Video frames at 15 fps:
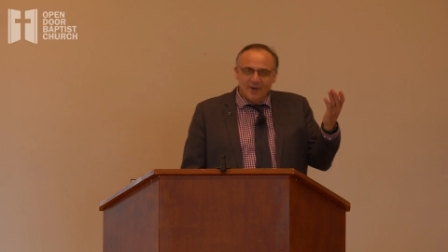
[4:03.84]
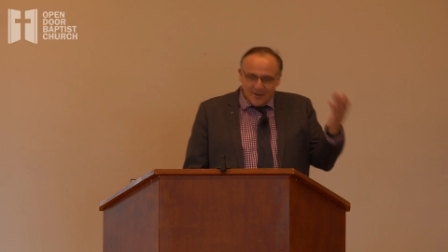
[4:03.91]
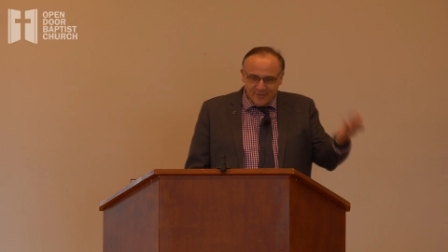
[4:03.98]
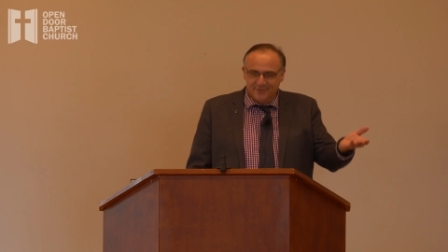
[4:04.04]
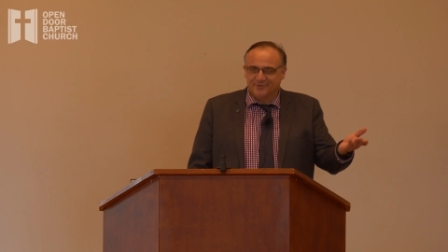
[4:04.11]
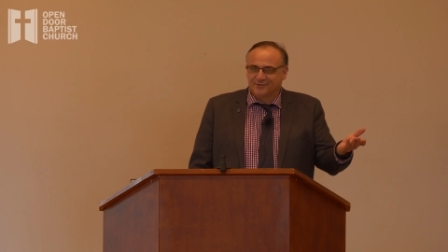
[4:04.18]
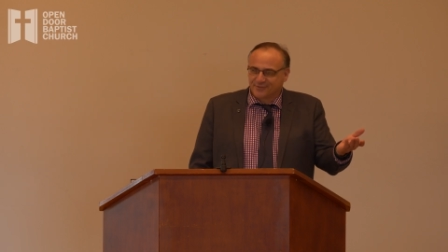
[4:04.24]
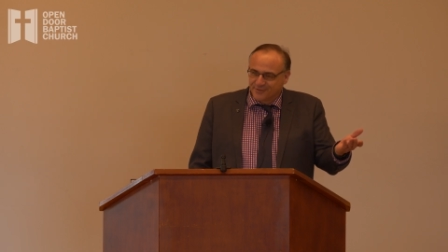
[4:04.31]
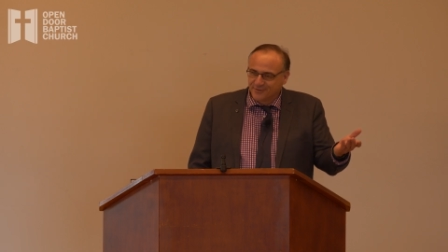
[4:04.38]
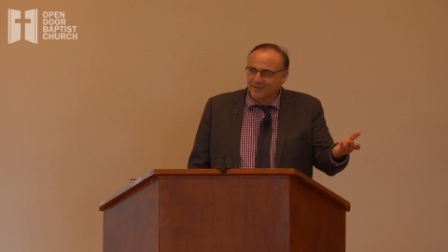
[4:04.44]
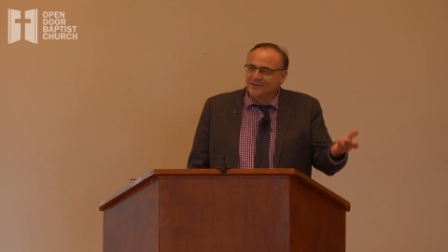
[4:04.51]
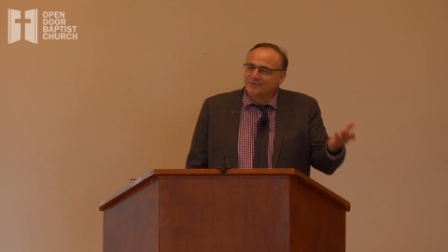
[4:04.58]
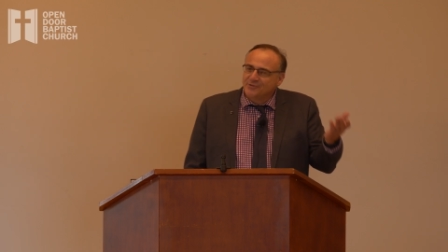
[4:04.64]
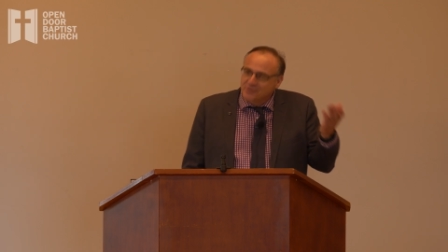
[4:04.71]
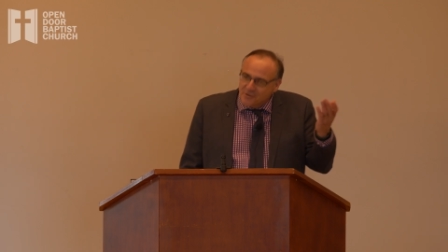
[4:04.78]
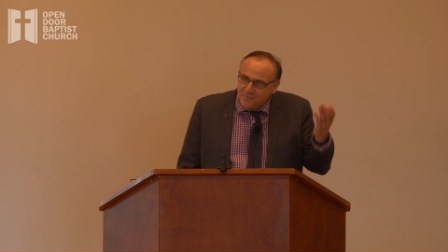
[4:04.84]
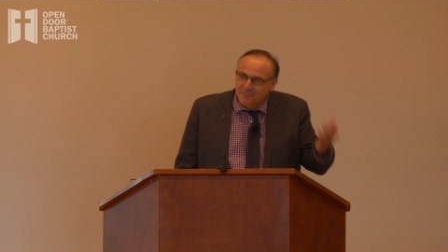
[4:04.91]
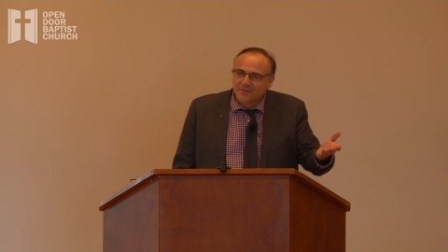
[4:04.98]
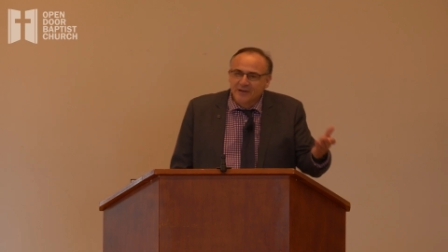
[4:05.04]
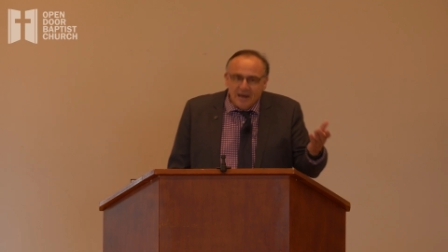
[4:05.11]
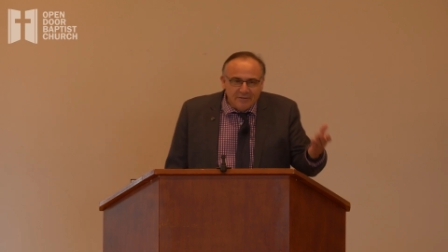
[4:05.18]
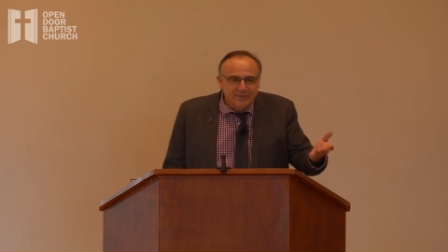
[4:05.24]
brothers, these good
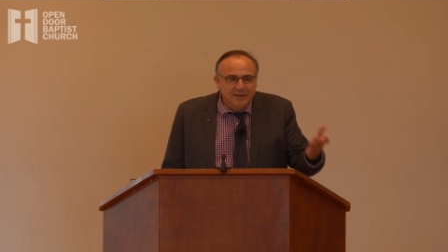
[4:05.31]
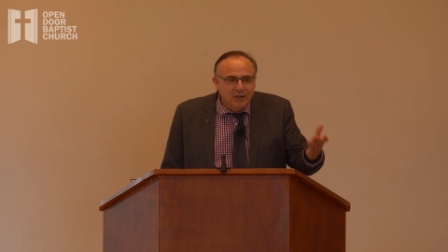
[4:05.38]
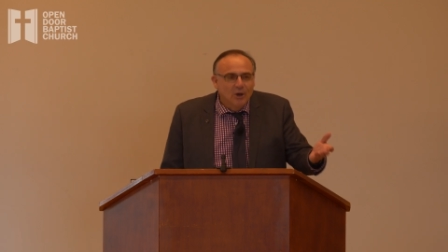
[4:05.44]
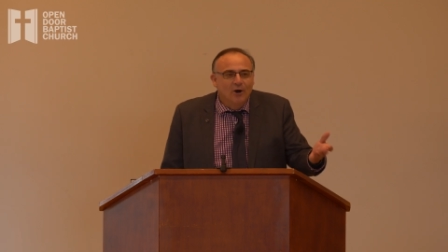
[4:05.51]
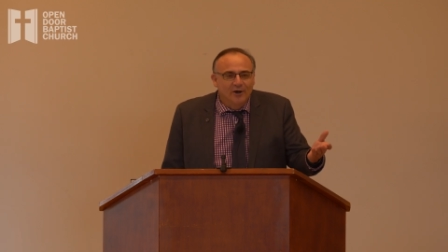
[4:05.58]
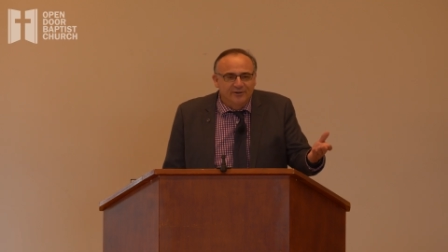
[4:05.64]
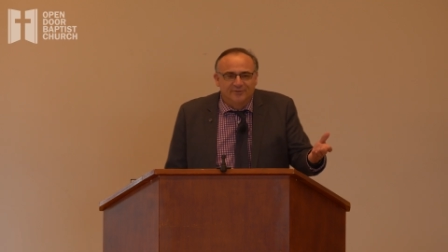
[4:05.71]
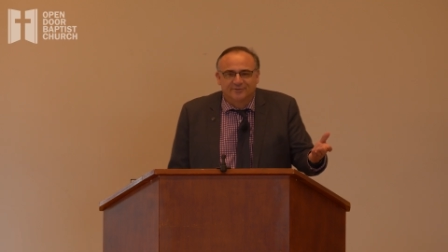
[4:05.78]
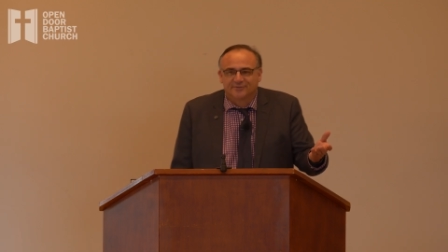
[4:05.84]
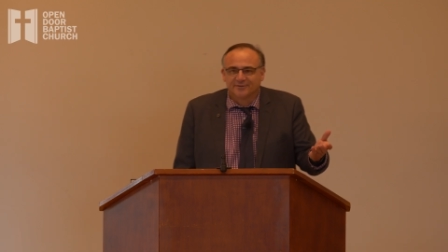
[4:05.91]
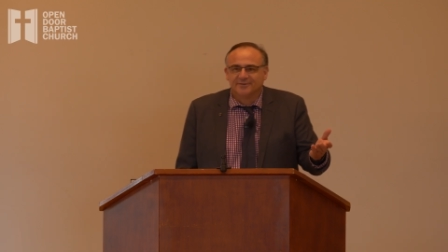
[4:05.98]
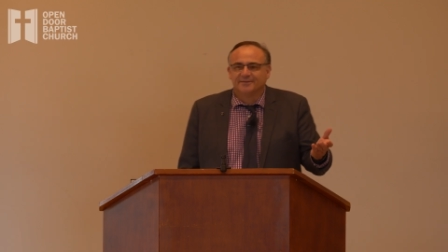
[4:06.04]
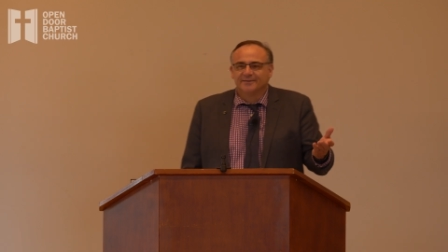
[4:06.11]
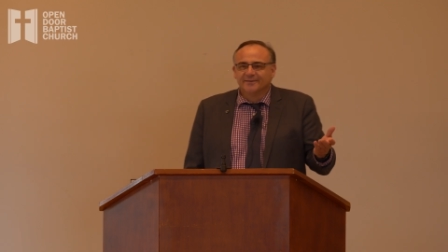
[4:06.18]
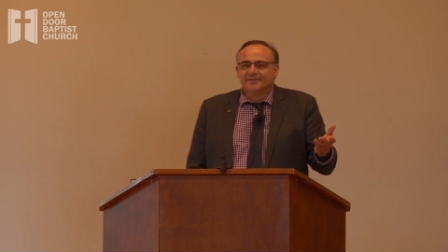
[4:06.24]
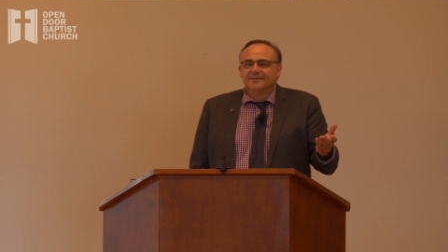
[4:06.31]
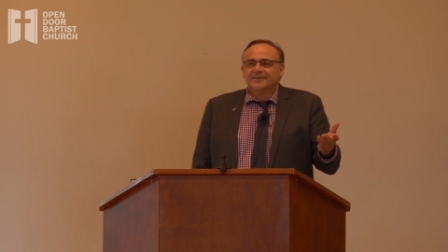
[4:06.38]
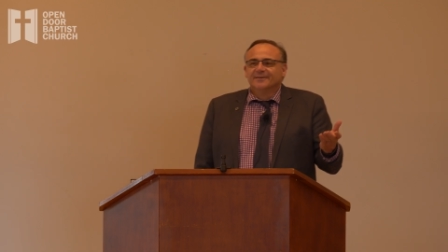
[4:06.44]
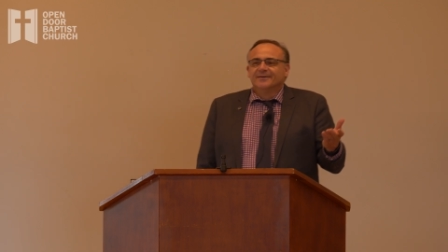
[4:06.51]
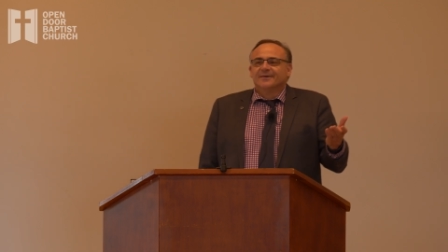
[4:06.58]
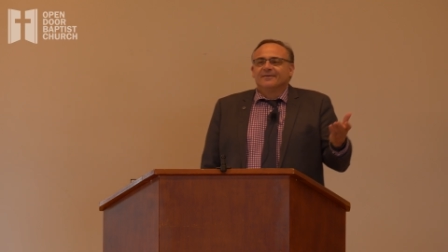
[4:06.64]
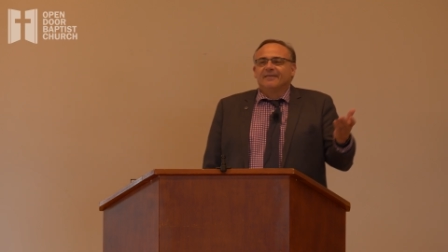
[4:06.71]
for nothing guys
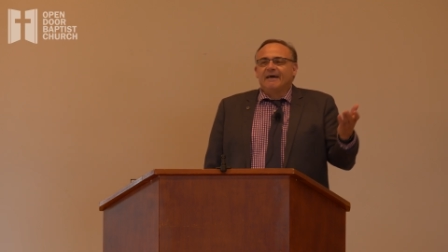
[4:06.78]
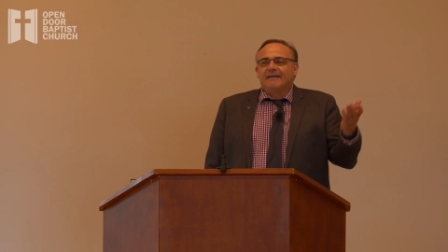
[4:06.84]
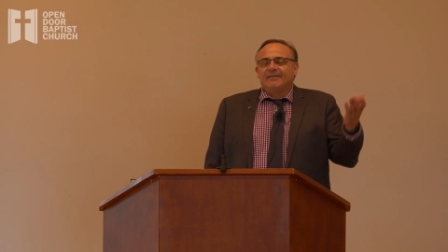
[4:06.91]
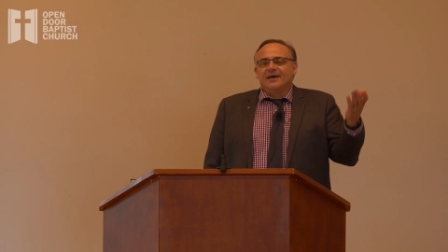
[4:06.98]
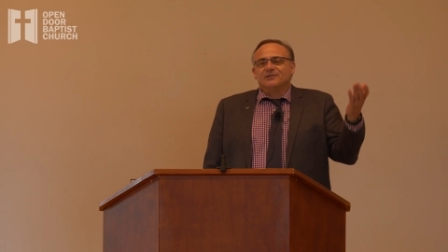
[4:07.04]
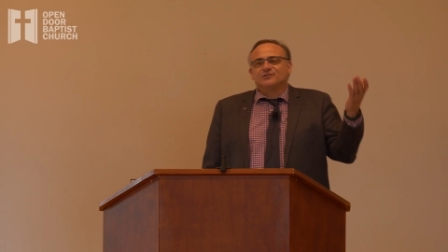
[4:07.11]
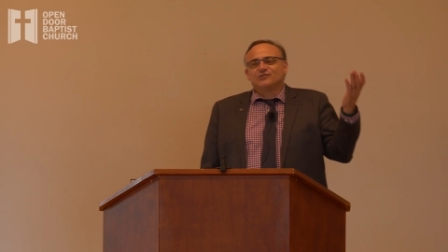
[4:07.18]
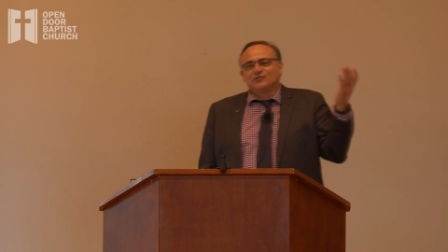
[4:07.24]
that, that